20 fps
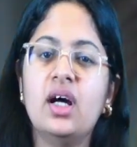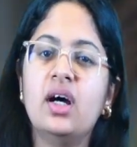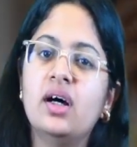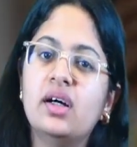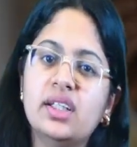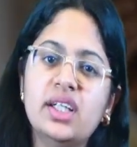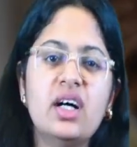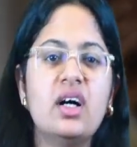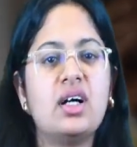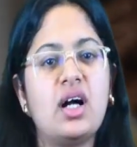
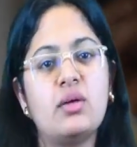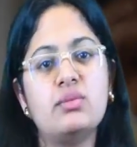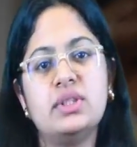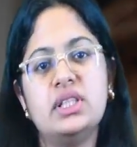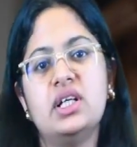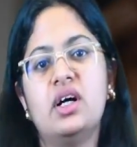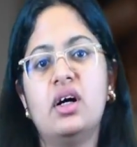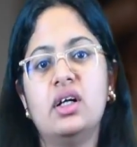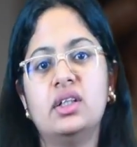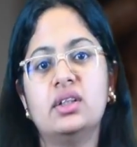Here comes the
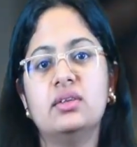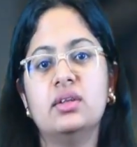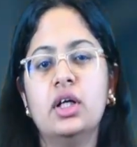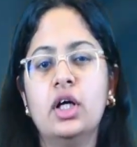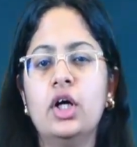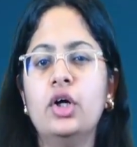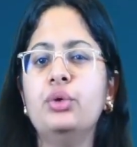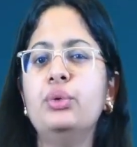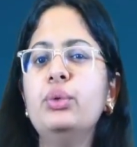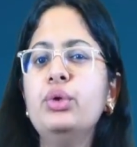hurdle.
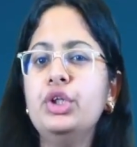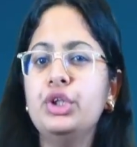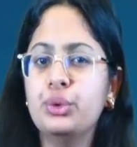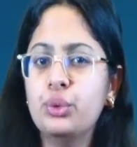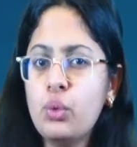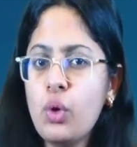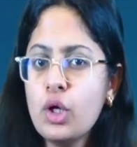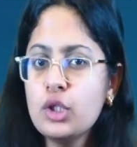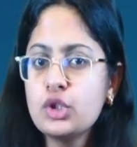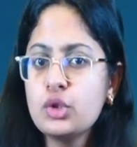Do you
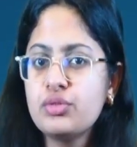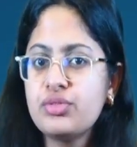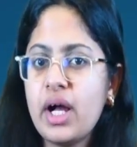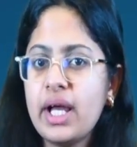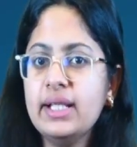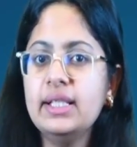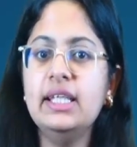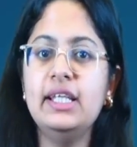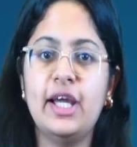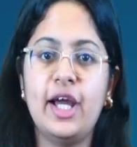also find
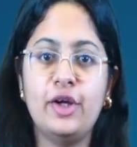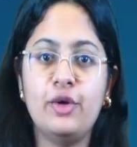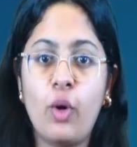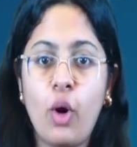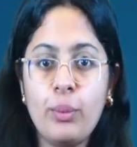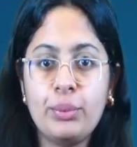the Adobe